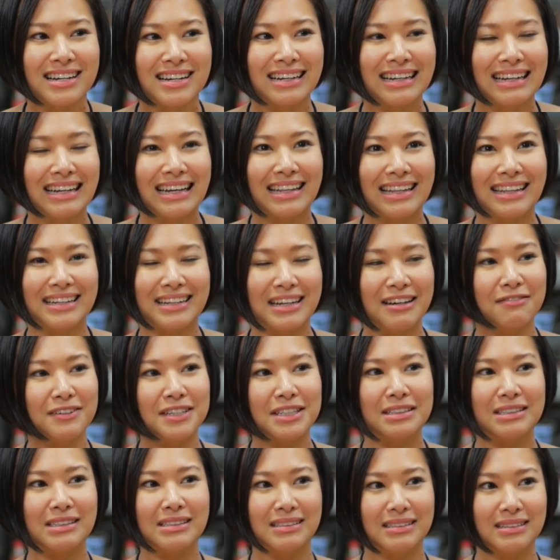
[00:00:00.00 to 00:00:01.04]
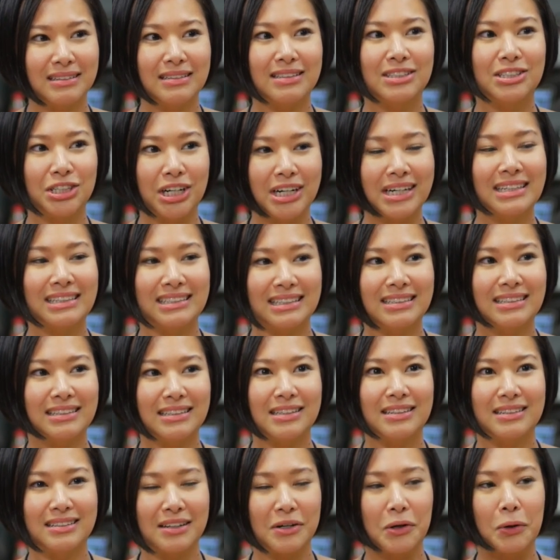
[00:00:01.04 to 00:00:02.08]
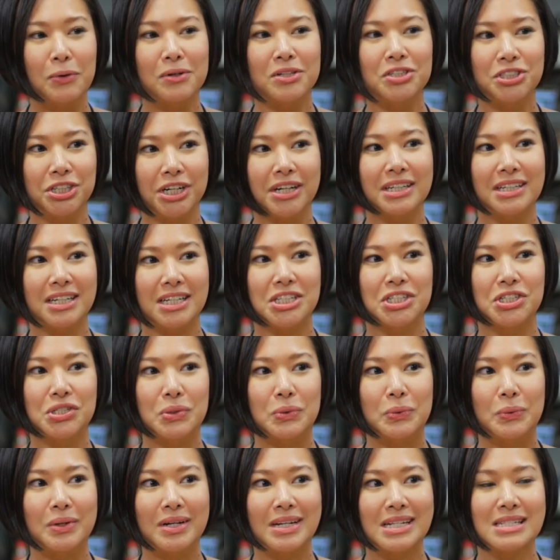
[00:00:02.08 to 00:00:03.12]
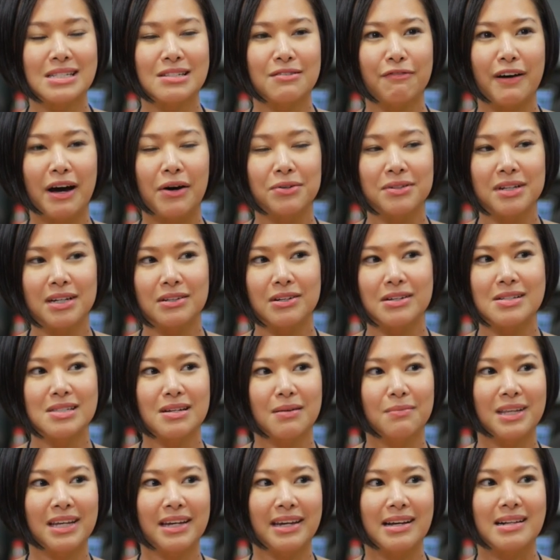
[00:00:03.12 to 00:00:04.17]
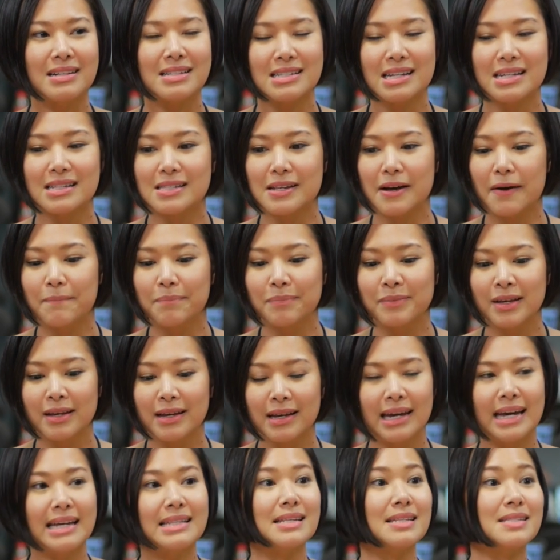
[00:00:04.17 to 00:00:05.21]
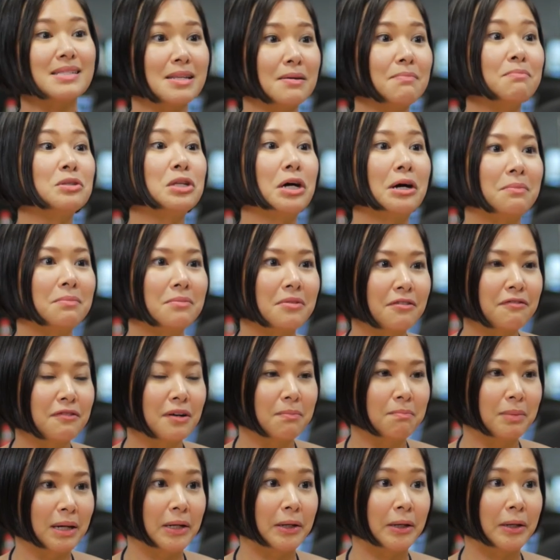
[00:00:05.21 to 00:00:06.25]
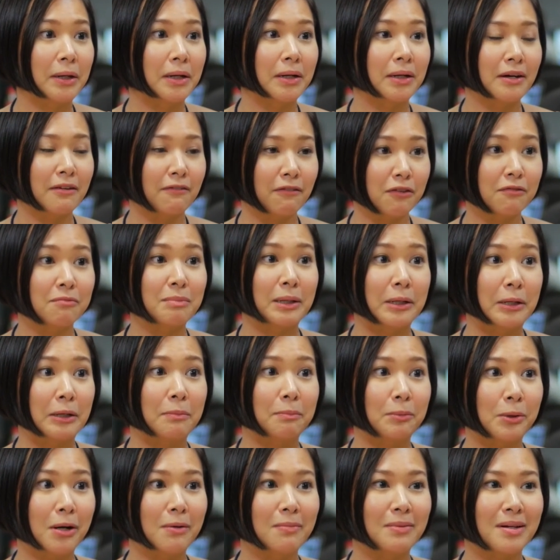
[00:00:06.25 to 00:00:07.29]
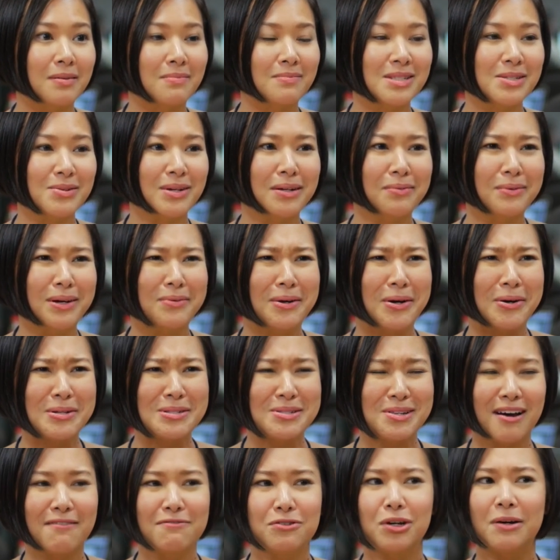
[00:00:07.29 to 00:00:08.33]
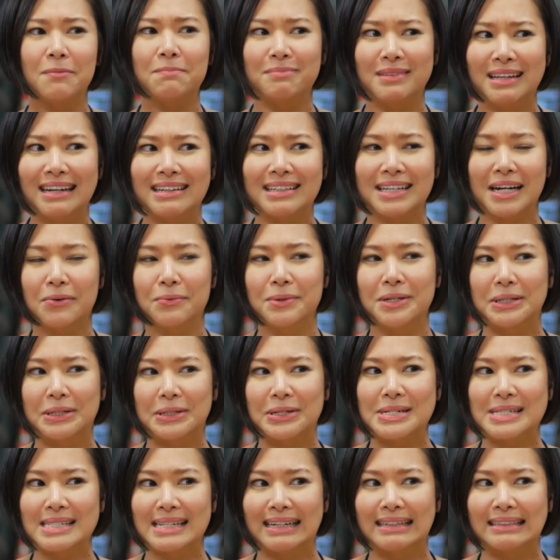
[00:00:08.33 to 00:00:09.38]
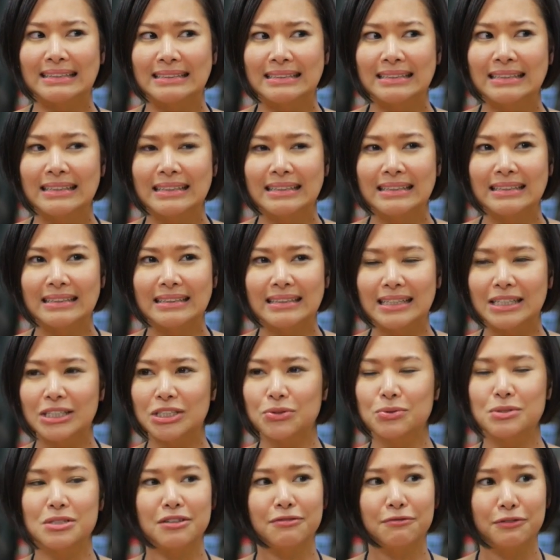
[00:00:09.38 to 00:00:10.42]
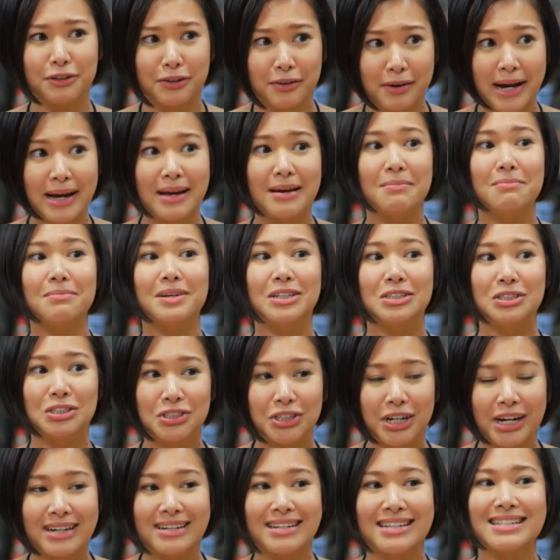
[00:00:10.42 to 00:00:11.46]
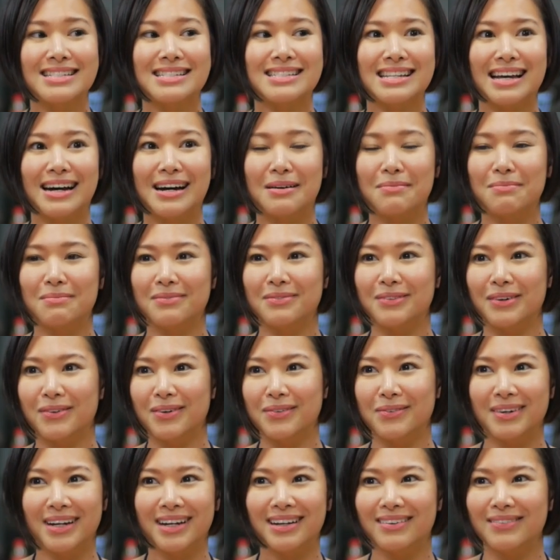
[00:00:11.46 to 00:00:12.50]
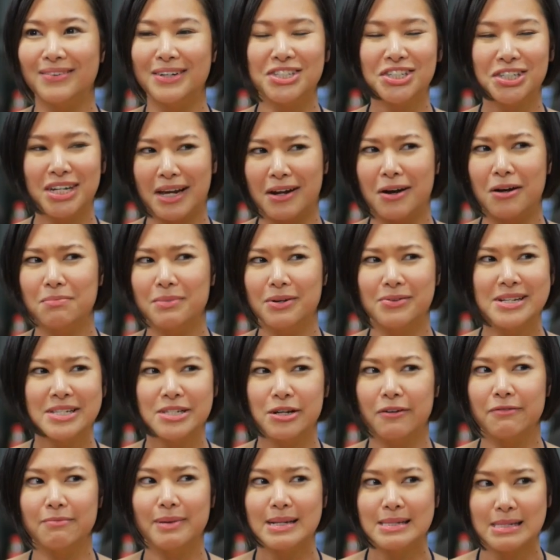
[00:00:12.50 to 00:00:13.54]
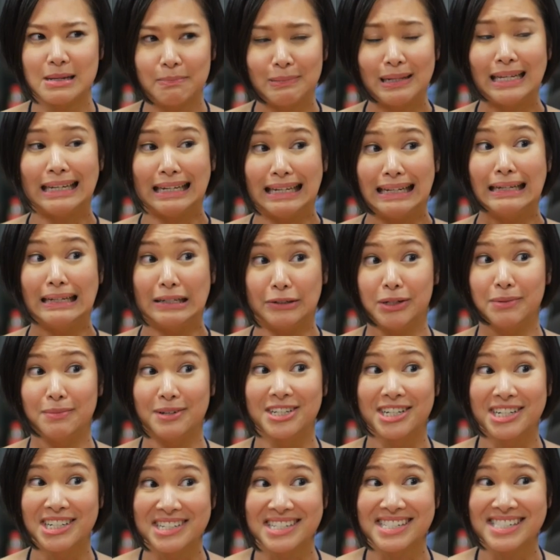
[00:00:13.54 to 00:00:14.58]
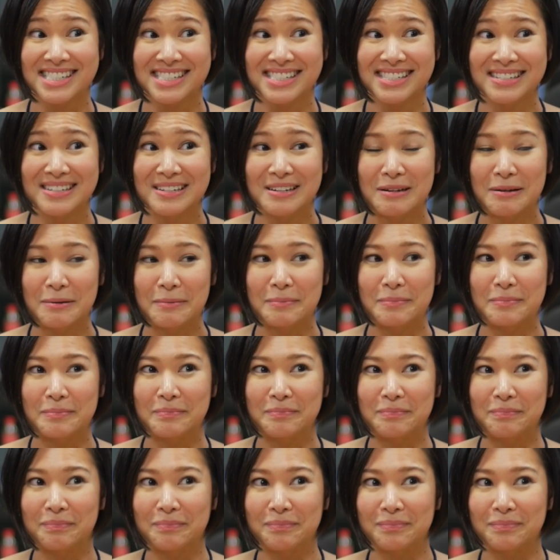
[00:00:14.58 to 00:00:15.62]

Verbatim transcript: that even drug, the, the, whole drug issue is founded on something else. It's, um, it's a symptom of a, bigger, of a bigger problem. So in a way, we also have to update how we understand issues of crime and drugs yeah. um, which cannot be resolved by simply killing criminals. Okay, this will be